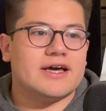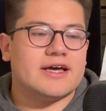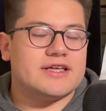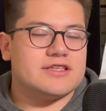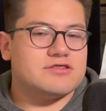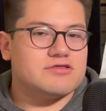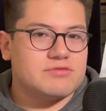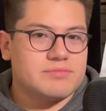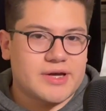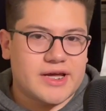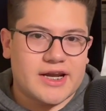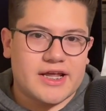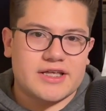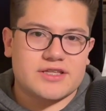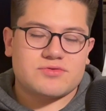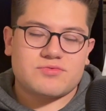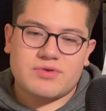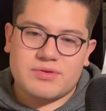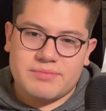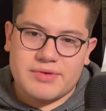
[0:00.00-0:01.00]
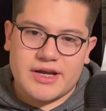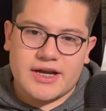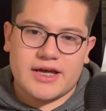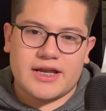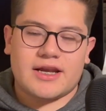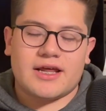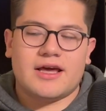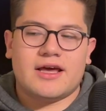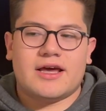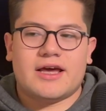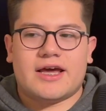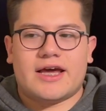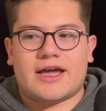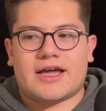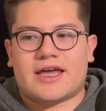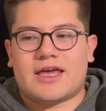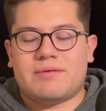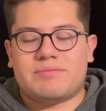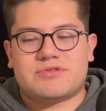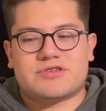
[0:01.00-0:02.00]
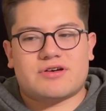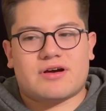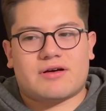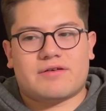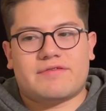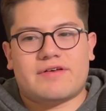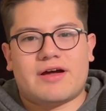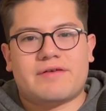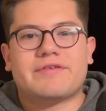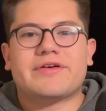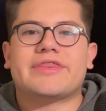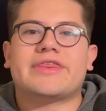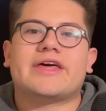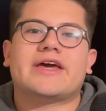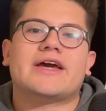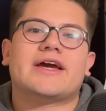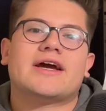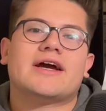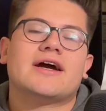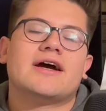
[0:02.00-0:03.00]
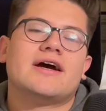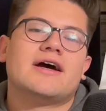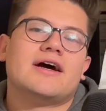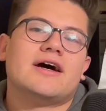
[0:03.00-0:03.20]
in 2 minutes, 1 minute, and keep track of everything,